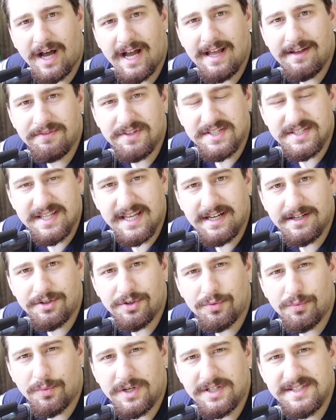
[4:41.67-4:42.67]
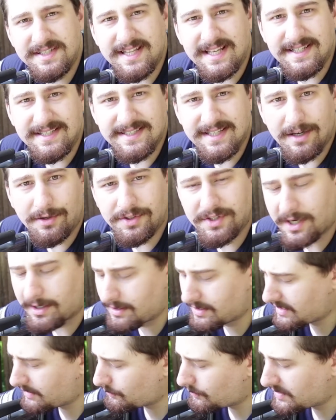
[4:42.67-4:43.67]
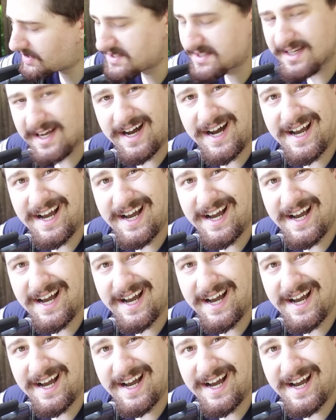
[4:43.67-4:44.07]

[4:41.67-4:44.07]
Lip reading: I have the standard ones. They sell Target ones.